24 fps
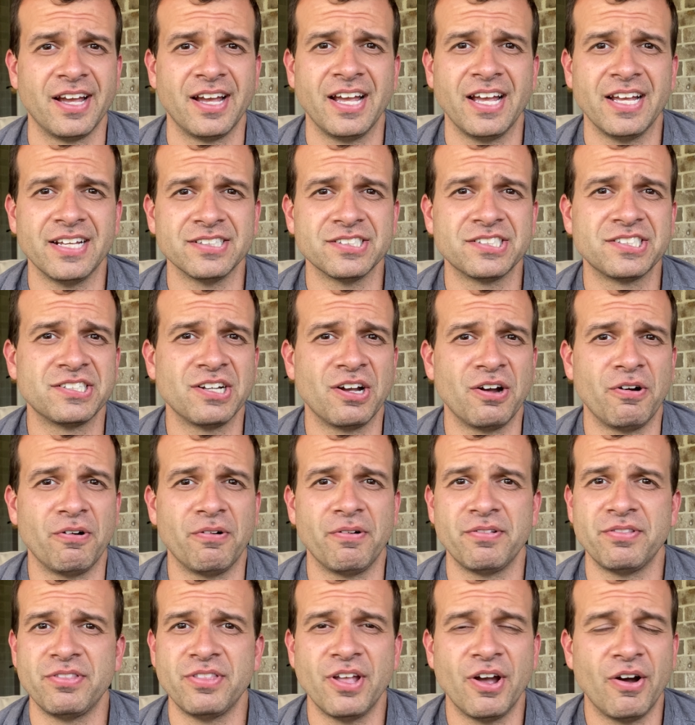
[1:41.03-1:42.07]
And so,
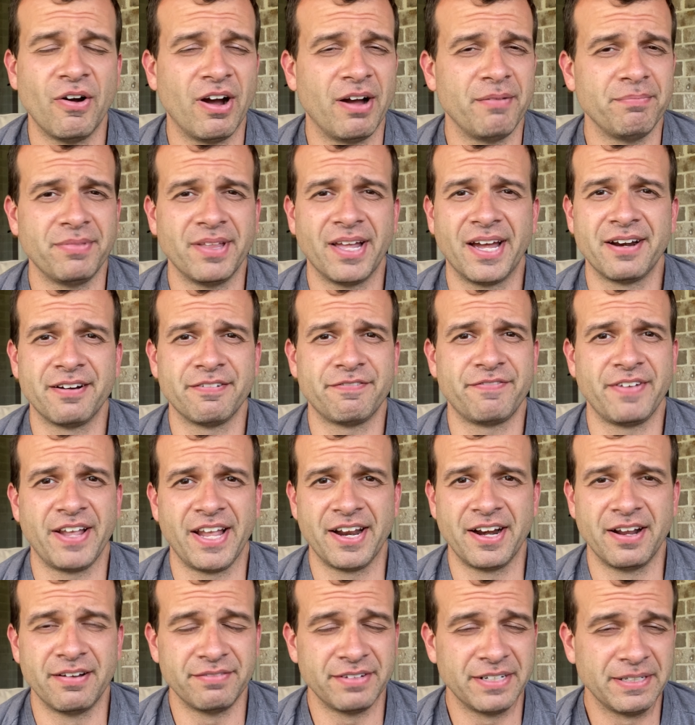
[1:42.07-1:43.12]
no, I'm not a
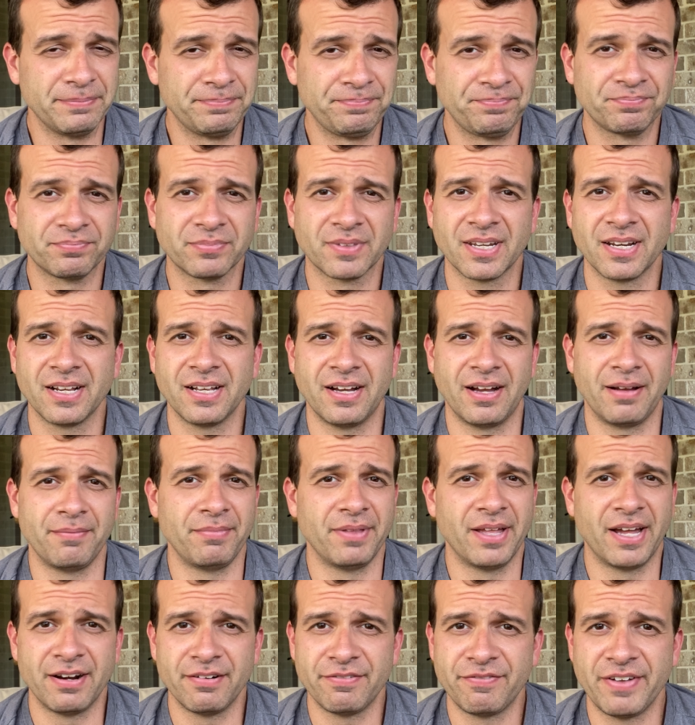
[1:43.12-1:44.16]
fan of it. I'm
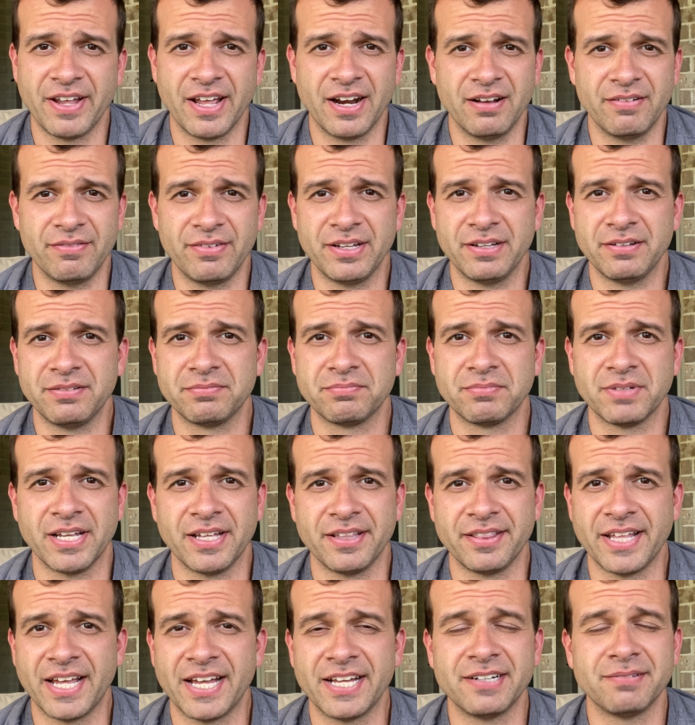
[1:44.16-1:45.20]
not a fan of it.
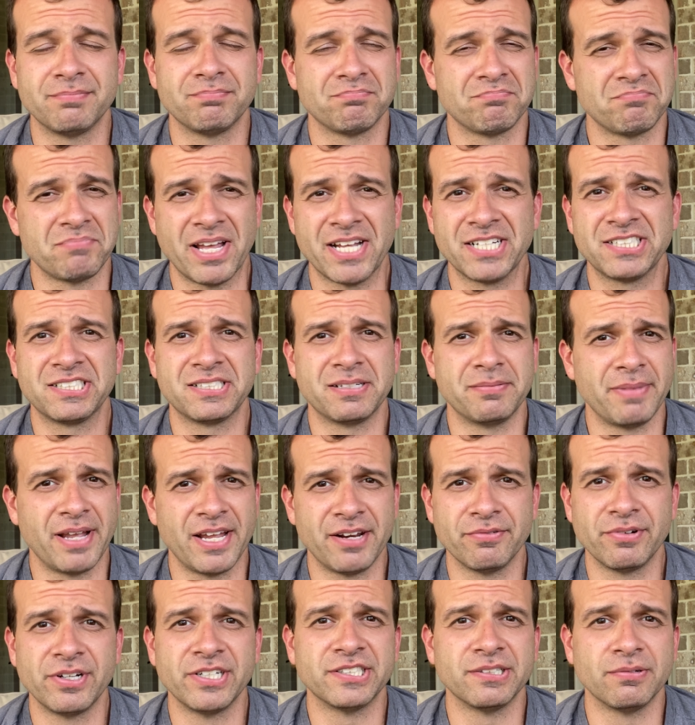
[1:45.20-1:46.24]
And that's the main
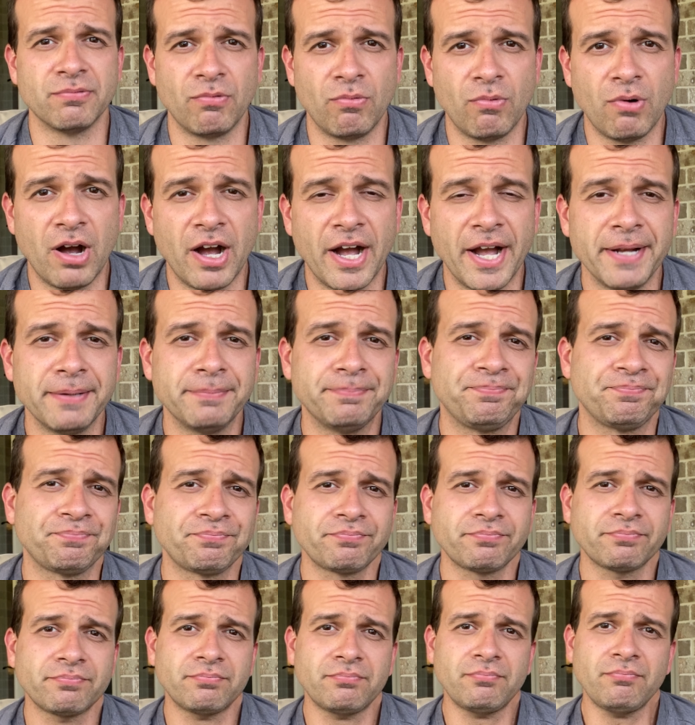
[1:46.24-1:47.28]
reason why.
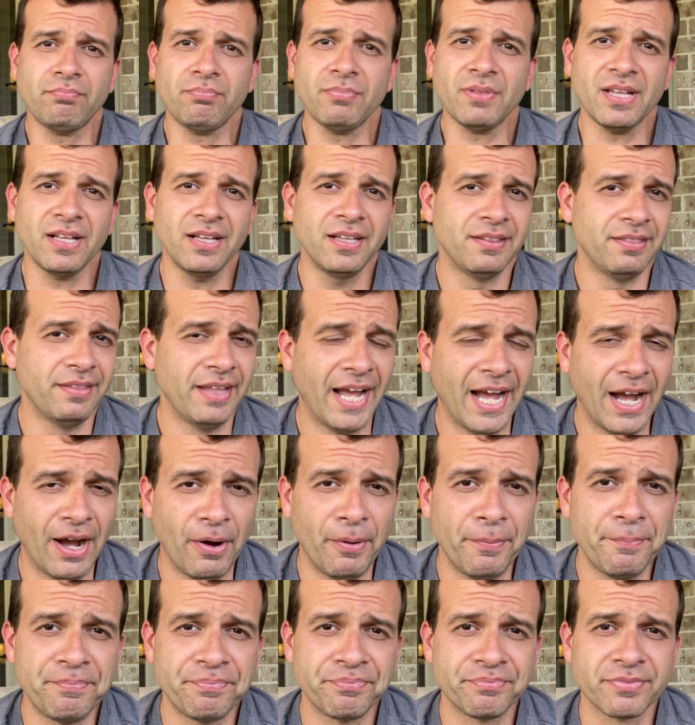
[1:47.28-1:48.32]

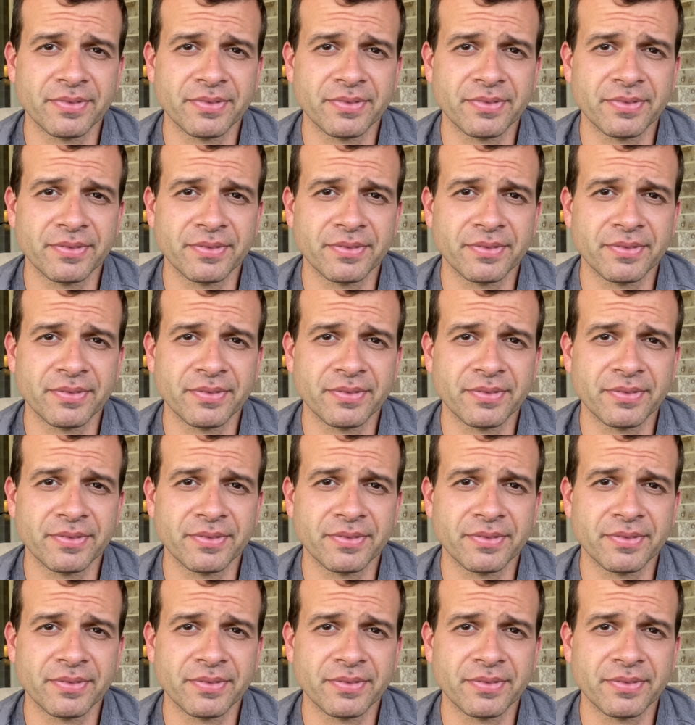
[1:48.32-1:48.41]
Now,